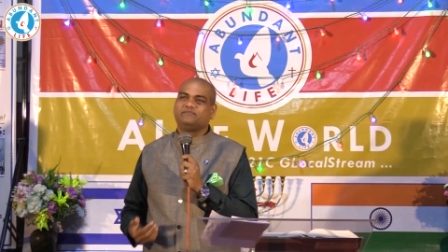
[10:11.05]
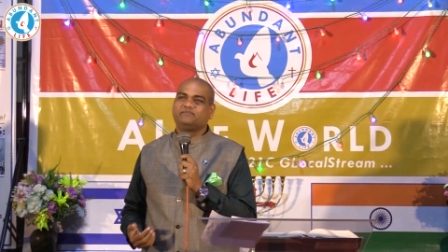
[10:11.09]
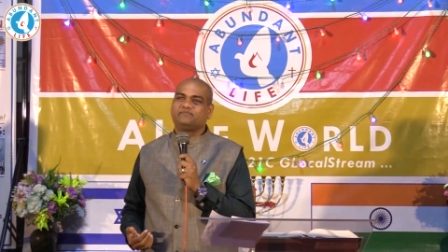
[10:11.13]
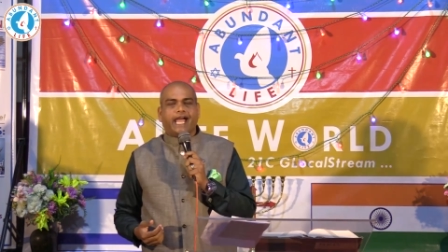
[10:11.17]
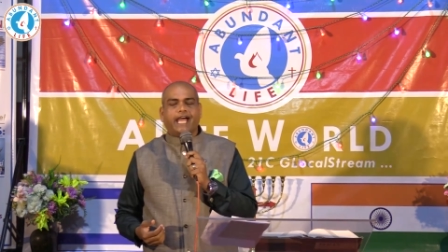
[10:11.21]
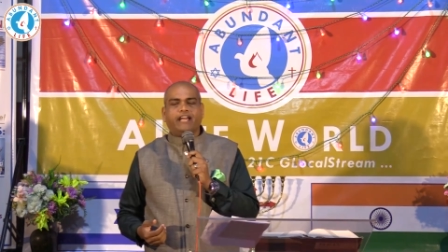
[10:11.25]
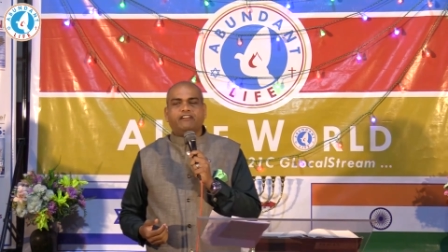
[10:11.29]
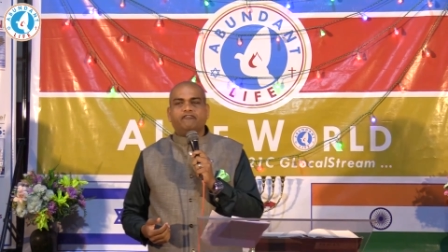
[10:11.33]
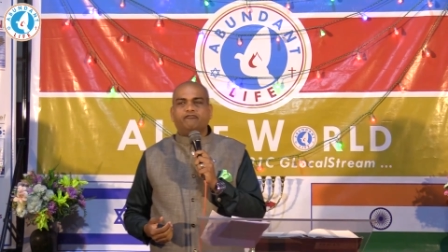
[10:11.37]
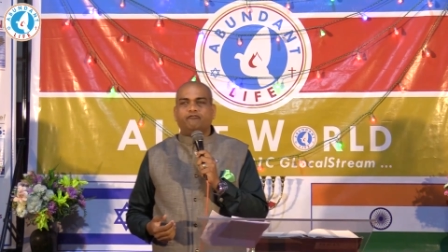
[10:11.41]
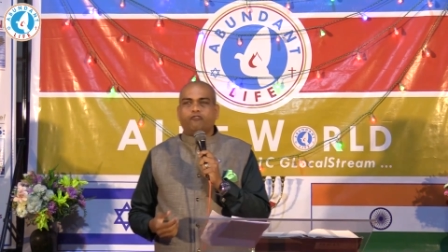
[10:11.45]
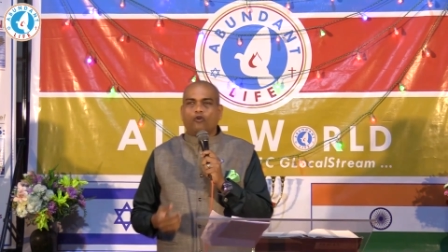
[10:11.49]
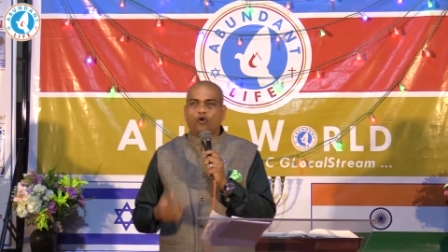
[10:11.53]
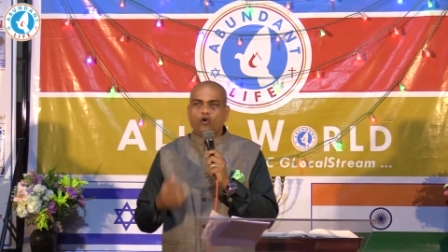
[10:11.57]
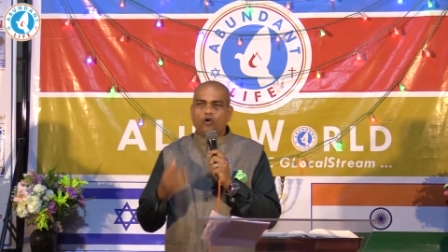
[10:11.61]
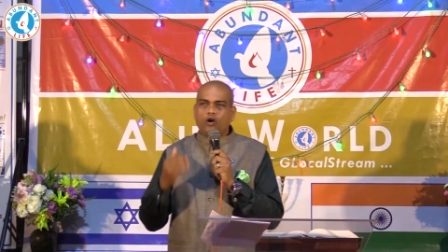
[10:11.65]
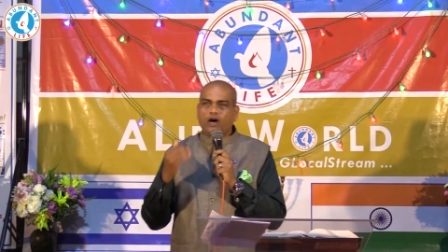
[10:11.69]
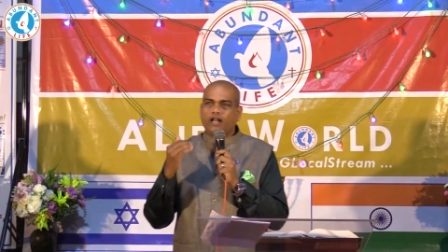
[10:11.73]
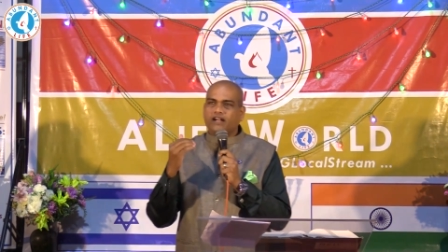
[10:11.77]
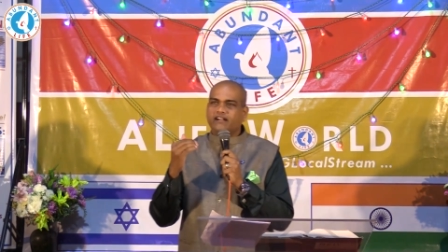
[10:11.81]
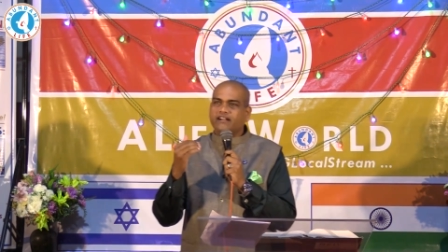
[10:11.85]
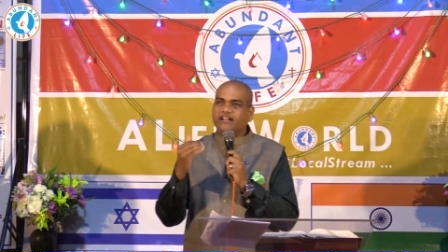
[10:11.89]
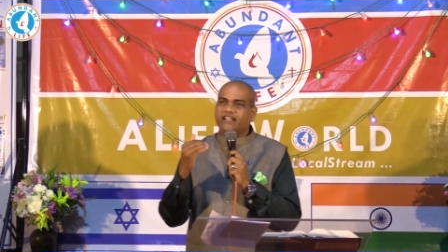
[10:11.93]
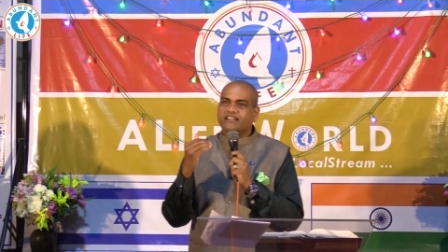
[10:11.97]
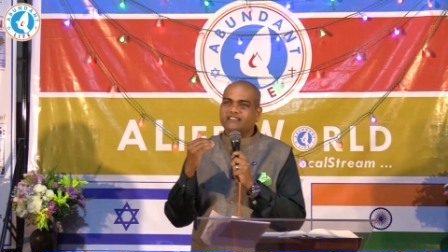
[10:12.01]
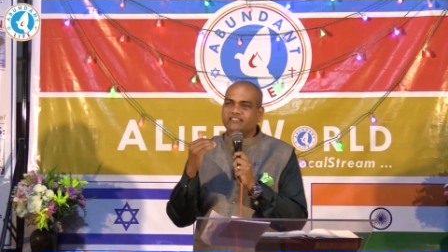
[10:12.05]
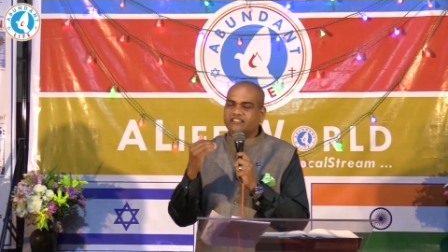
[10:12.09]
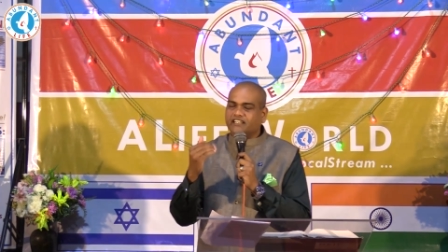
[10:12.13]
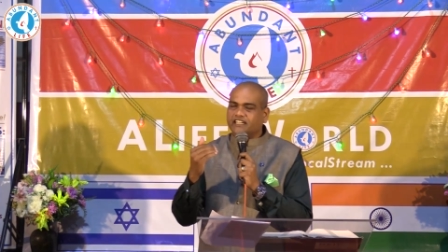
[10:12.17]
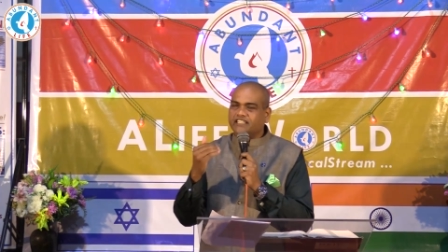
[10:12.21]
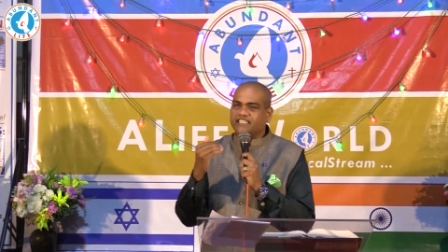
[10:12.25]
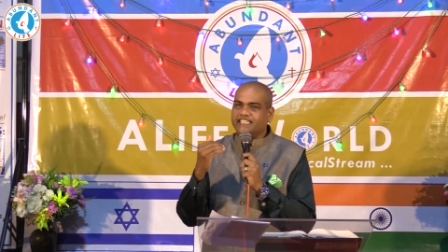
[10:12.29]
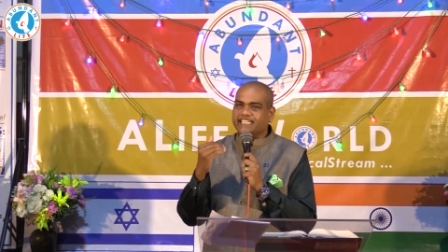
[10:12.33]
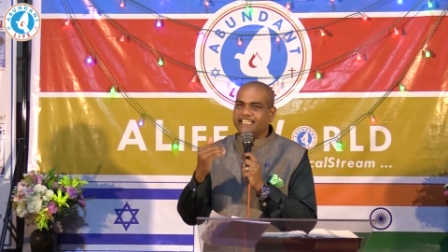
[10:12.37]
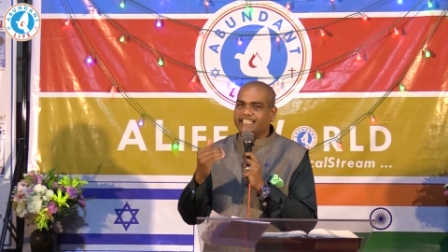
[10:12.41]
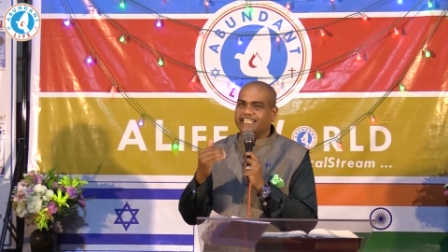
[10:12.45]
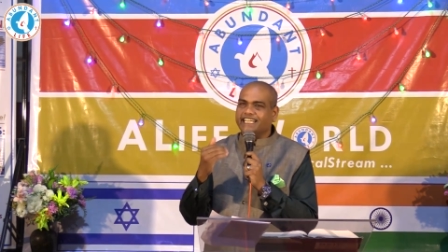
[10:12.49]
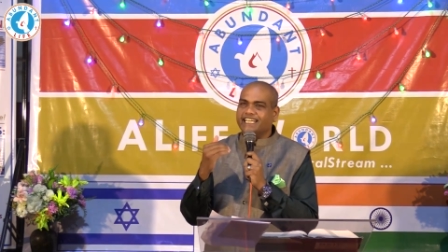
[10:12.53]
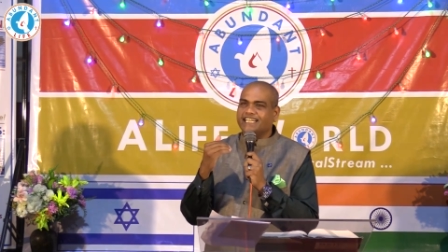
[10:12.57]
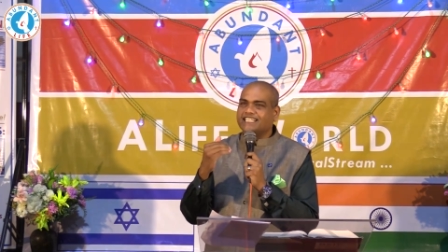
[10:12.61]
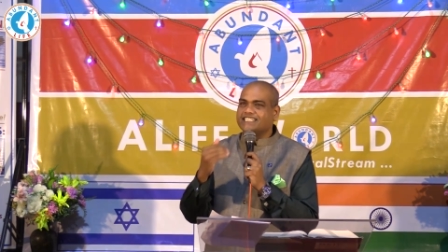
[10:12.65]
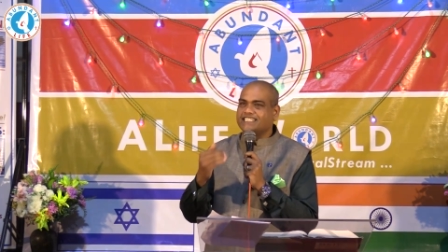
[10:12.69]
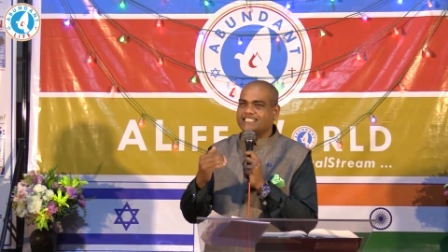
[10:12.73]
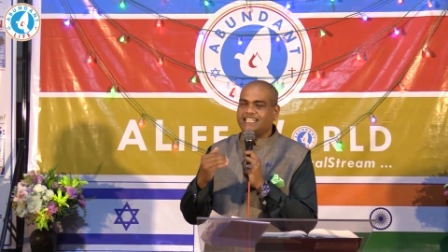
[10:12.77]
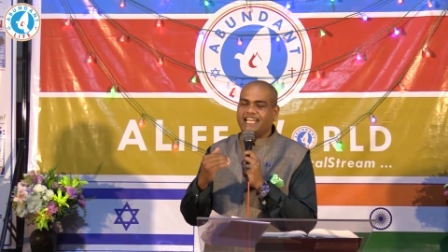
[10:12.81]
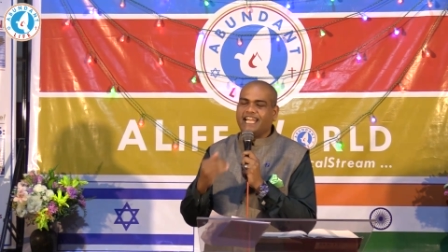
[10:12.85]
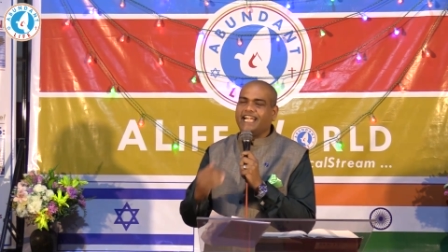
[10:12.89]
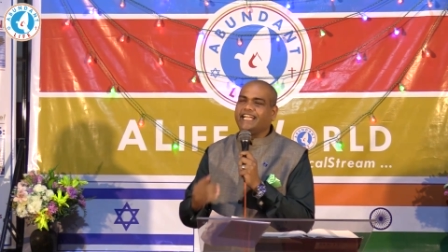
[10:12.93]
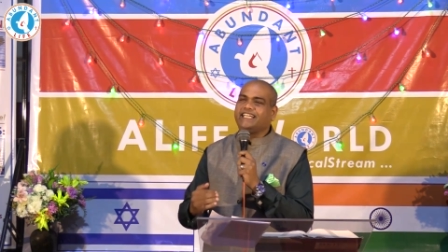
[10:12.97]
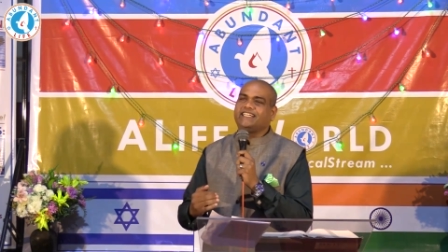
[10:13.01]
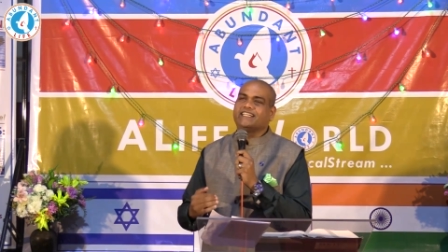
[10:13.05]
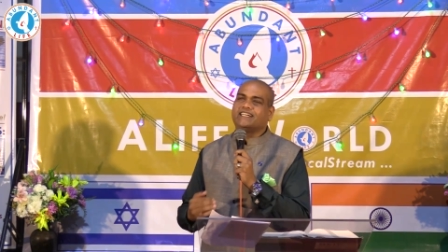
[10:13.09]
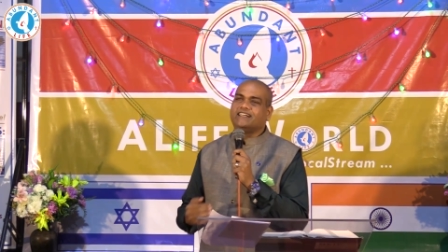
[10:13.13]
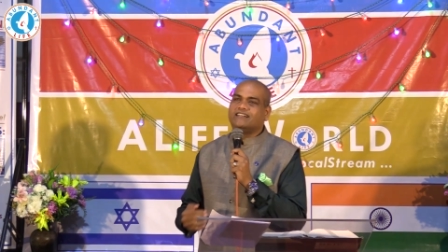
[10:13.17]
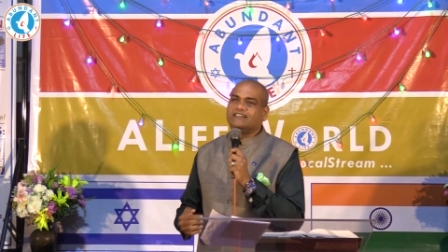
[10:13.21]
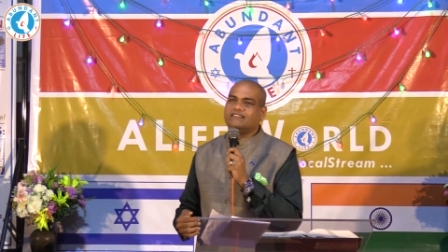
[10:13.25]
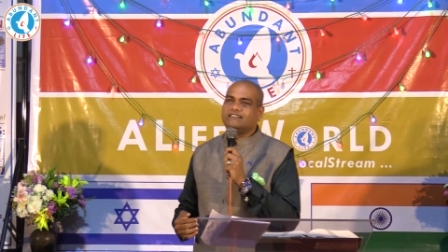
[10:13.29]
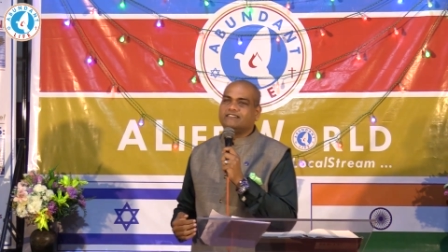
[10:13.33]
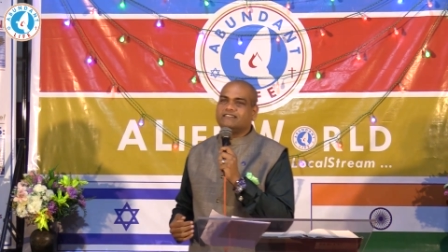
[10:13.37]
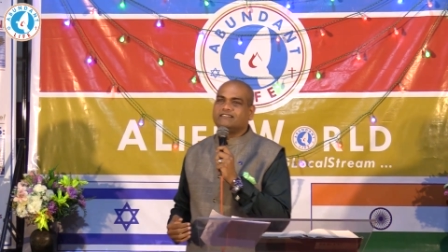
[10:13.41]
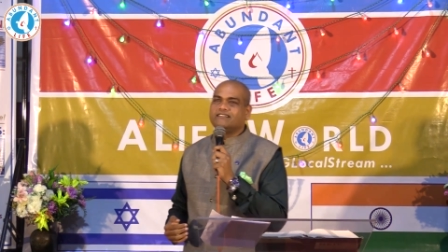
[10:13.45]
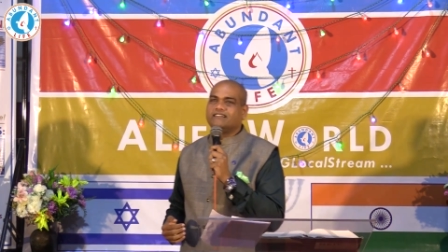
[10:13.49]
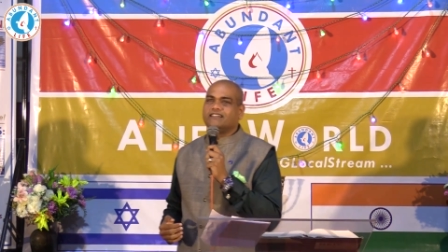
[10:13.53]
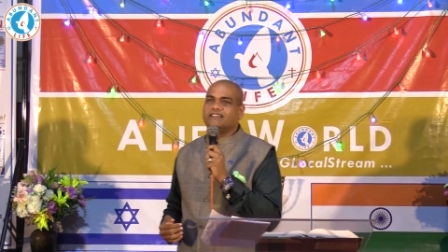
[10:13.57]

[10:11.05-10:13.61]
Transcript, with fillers: And 430 years later,